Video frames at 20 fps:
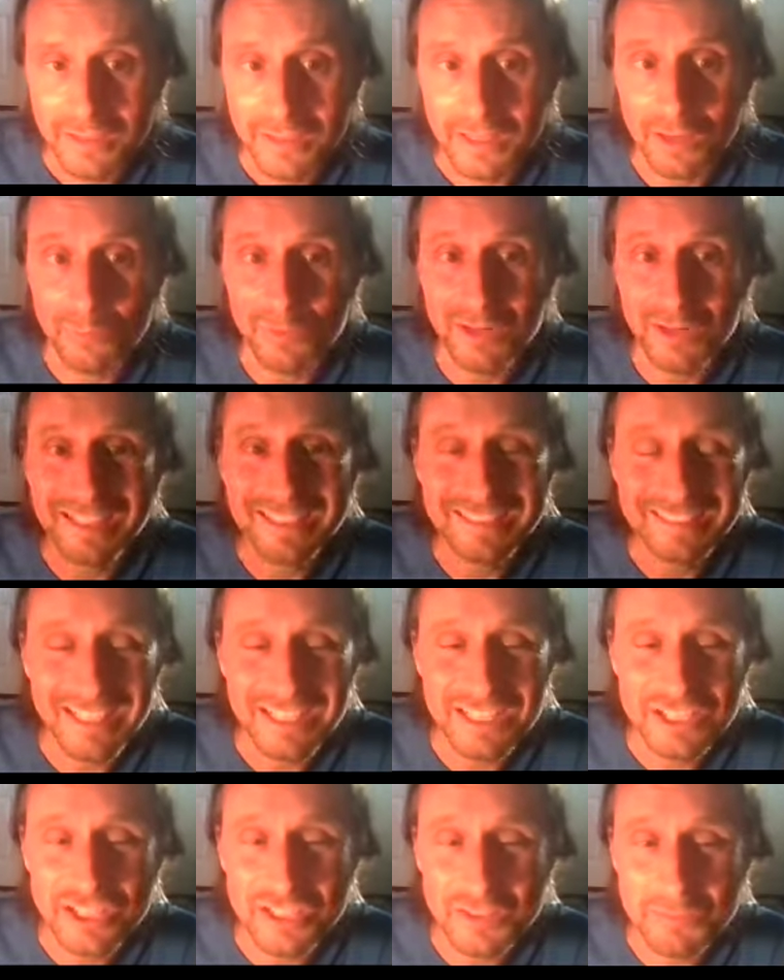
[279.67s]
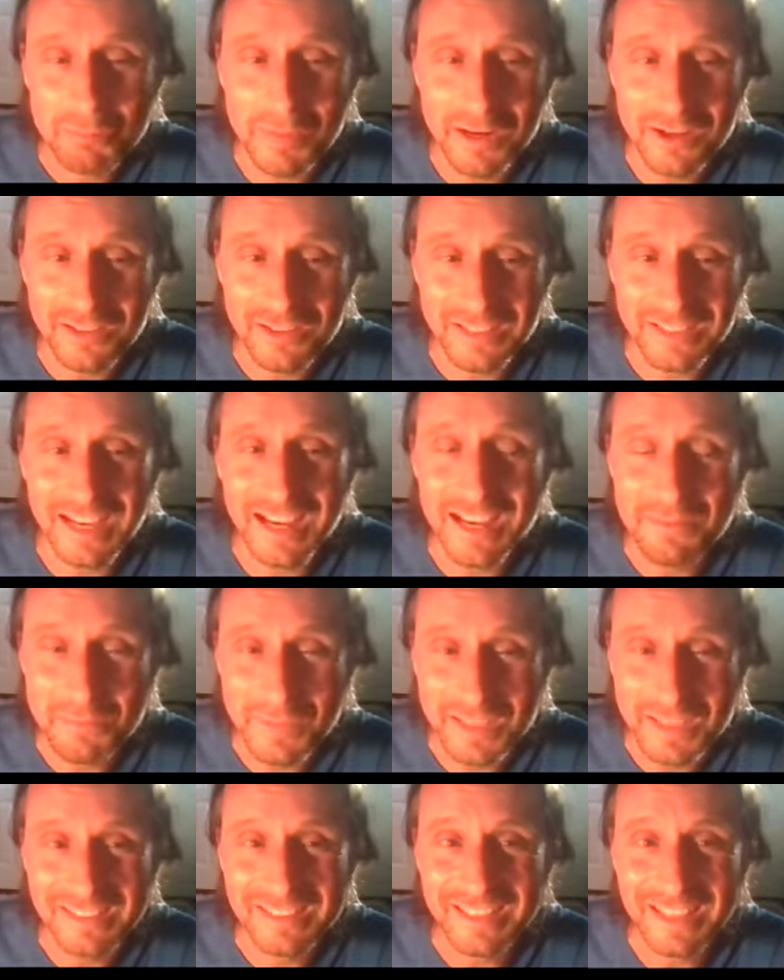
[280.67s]
And when I say just barely, I
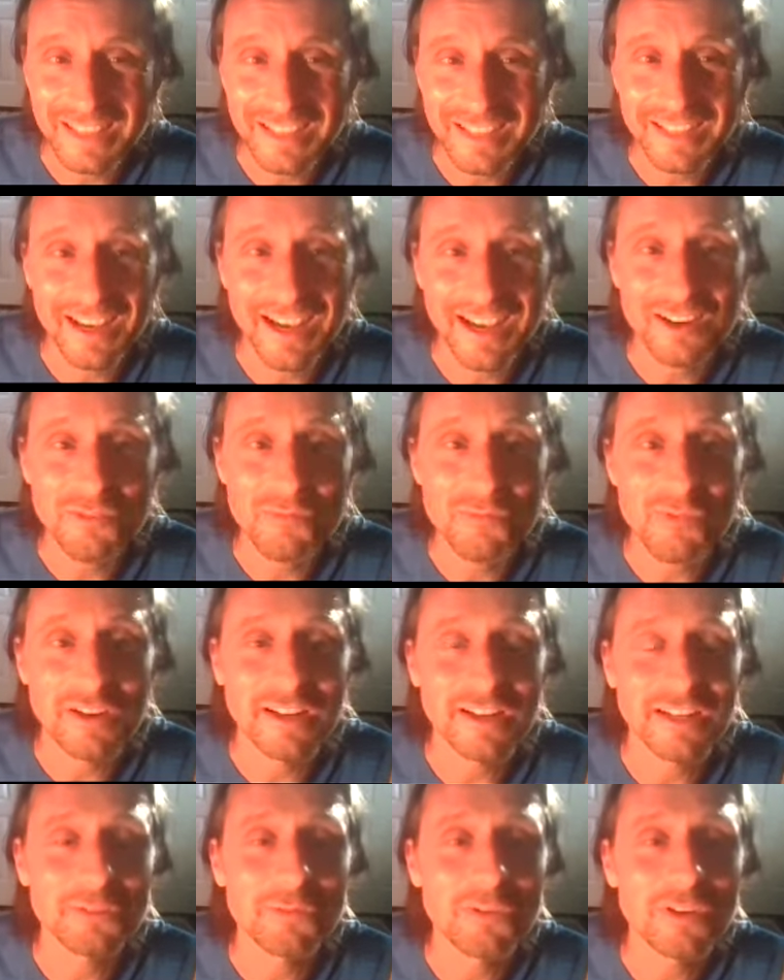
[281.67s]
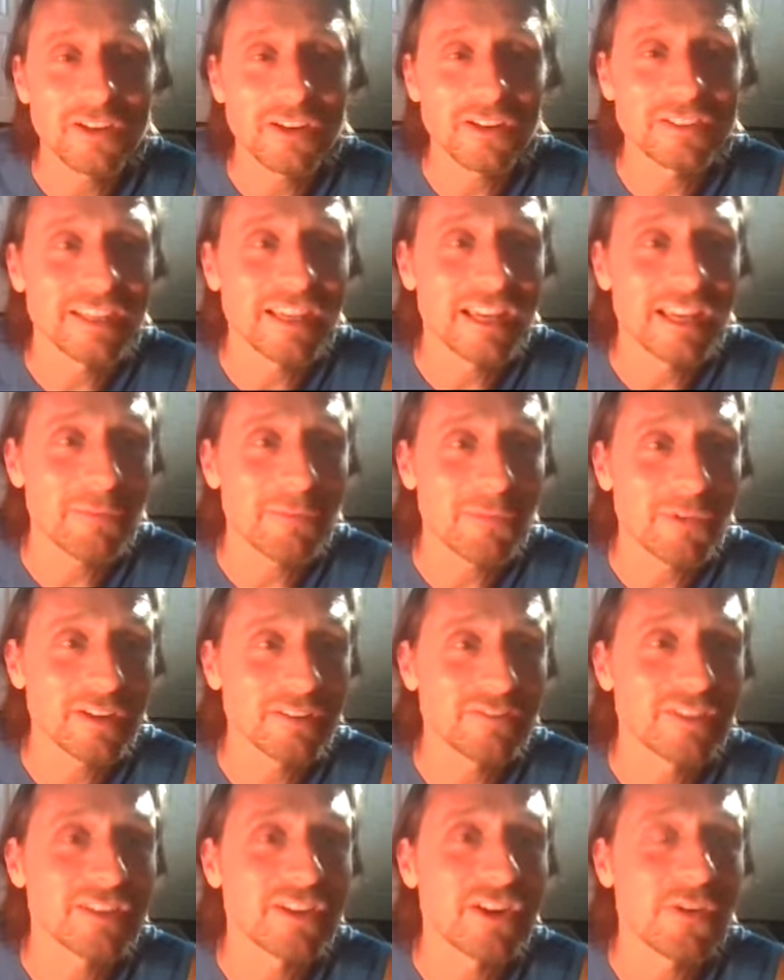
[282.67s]
mean, like, I don't want anyone on camera
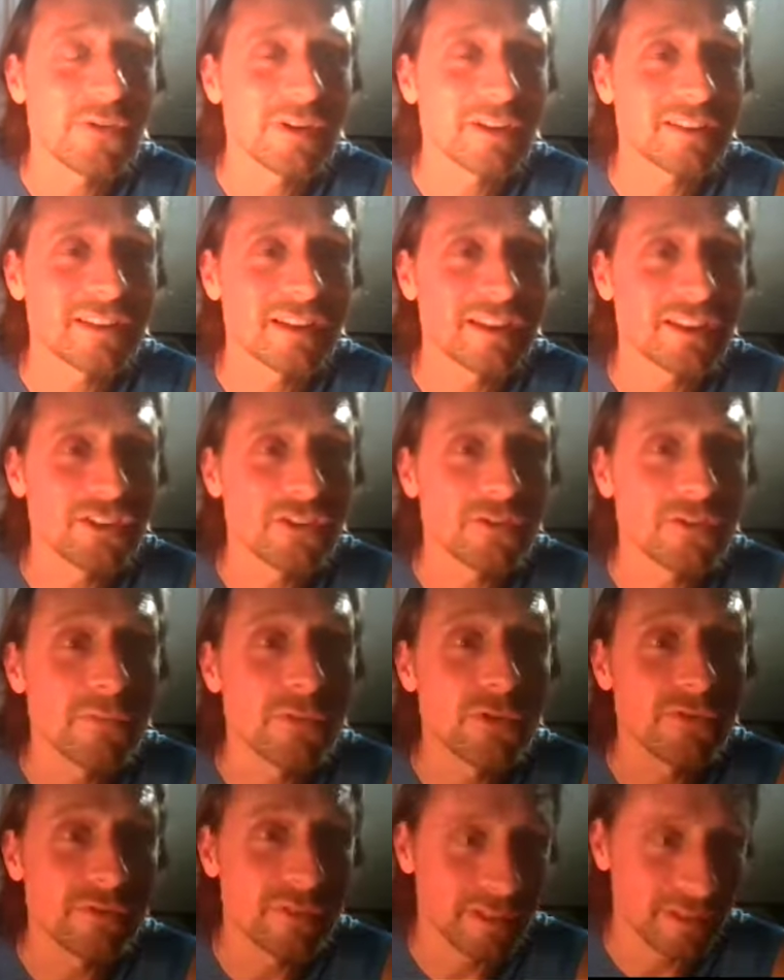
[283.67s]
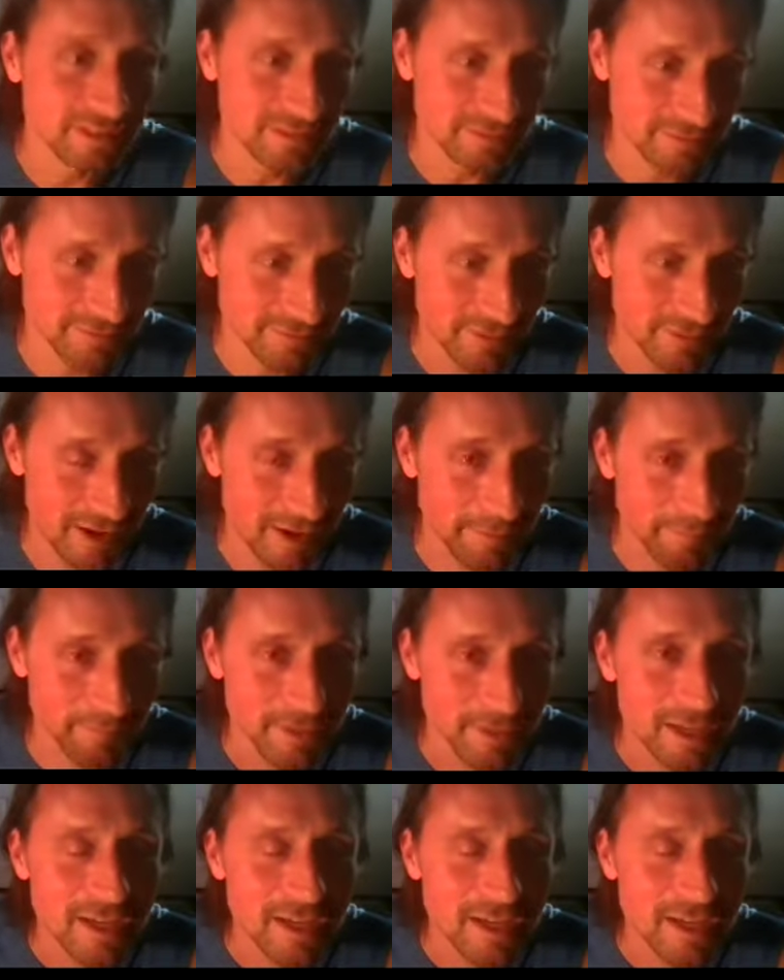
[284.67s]
even knowing that you're moving, right?